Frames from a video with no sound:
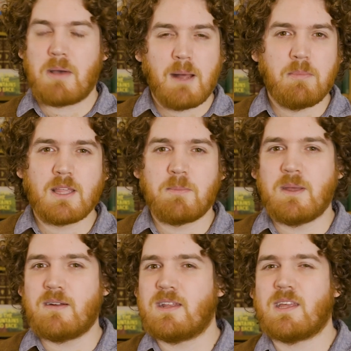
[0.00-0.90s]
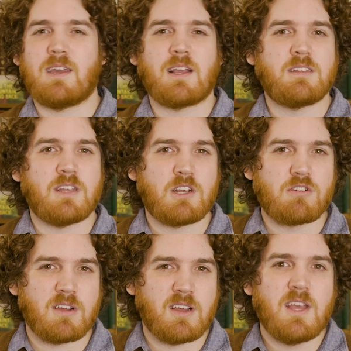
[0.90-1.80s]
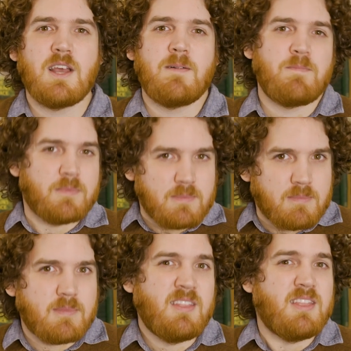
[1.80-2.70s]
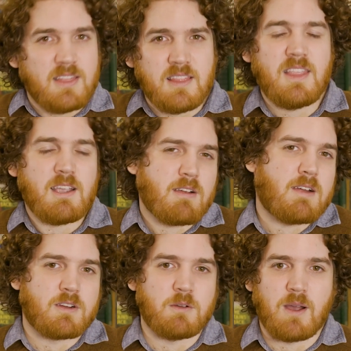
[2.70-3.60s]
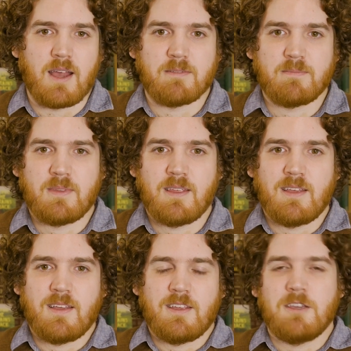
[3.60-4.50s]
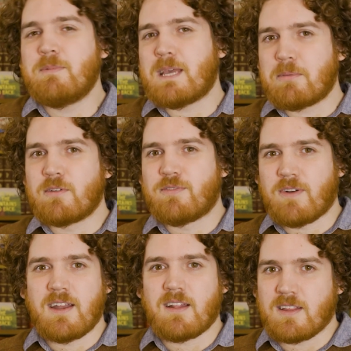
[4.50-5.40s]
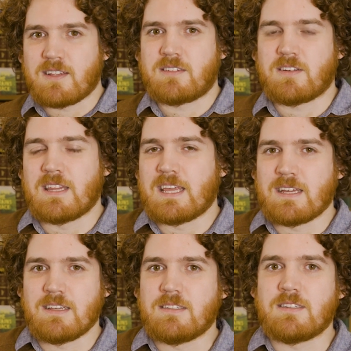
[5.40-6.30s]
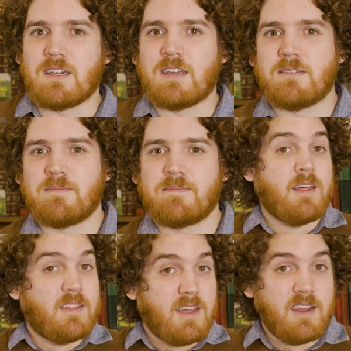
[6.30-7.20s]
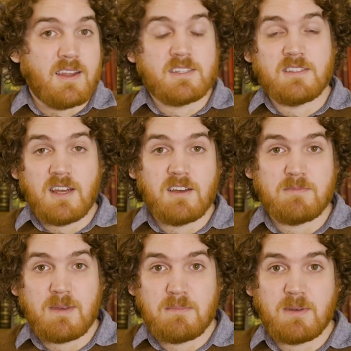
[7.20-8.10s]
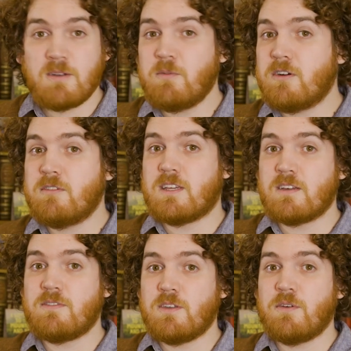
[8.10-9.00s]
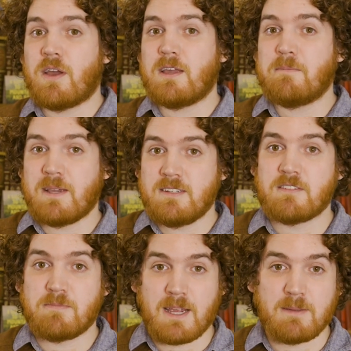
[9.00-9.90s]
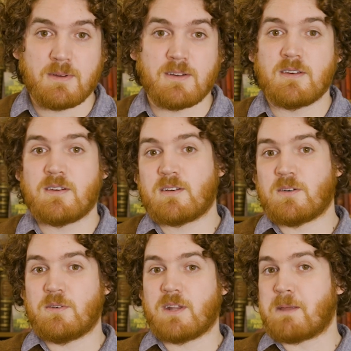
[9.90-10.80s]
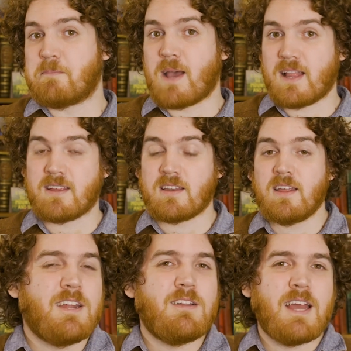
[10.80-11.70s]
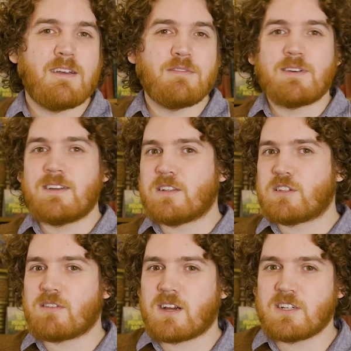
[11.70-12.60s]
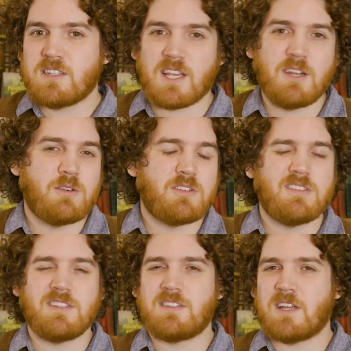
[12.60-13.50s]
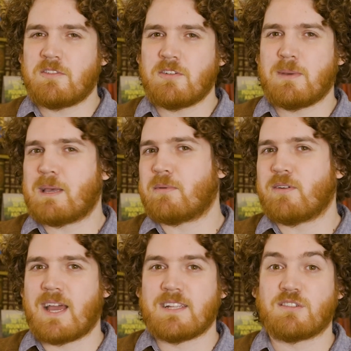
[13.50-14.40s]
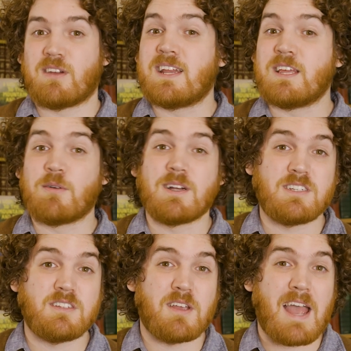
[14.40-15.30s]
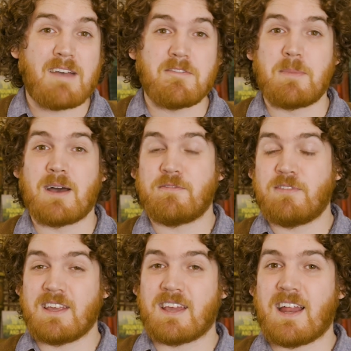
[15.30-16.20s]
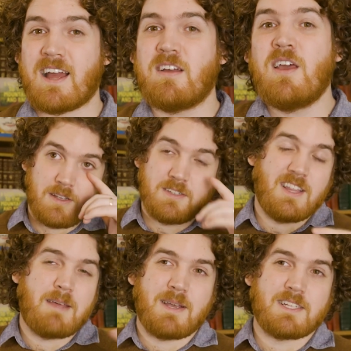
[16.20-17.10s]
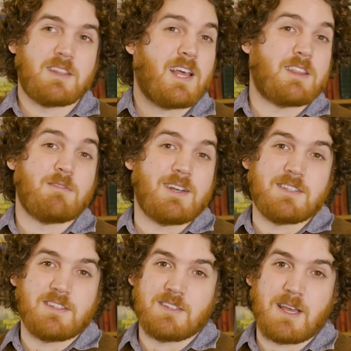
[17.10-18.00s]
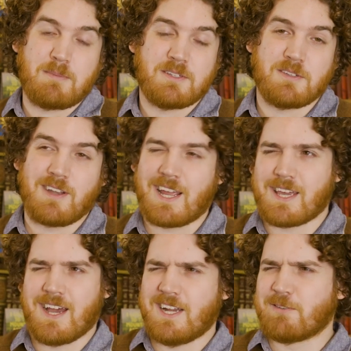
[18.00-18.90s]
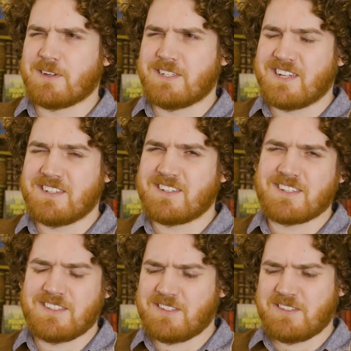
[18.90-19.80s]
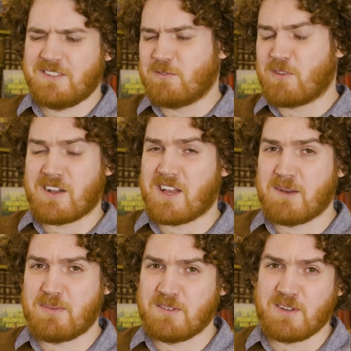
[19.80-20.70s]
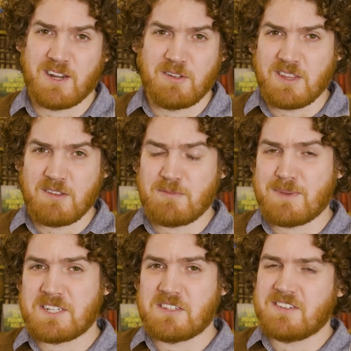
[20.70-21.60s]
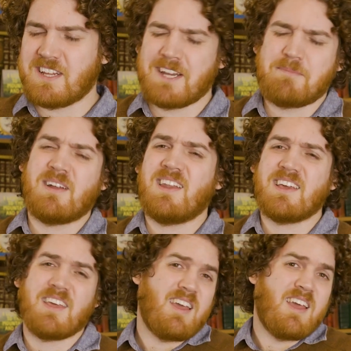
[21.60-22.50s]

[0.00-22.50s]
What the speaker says: public building, etc. They're everywhere. You'll be able to find a list on the AEC. Then a staff member will give you a piece of paper called a ballot. It'll have written instructions, and also the staff will be able to answer any questions you have about filling it out. So that makes like the rest of this episode like kind of redundant, because you'll rock up and you'll get all the information you need, but like,